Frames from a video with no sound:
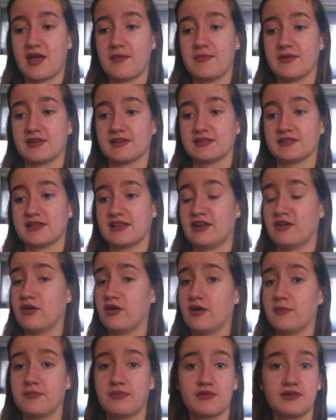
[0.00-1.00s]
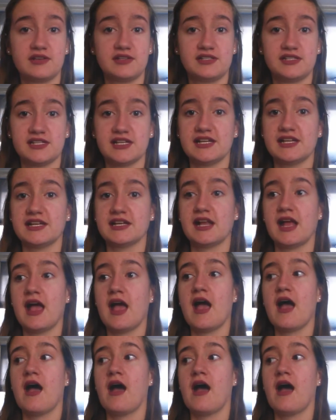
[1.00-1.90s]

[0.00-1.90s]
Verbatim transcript: time because they don't appreciate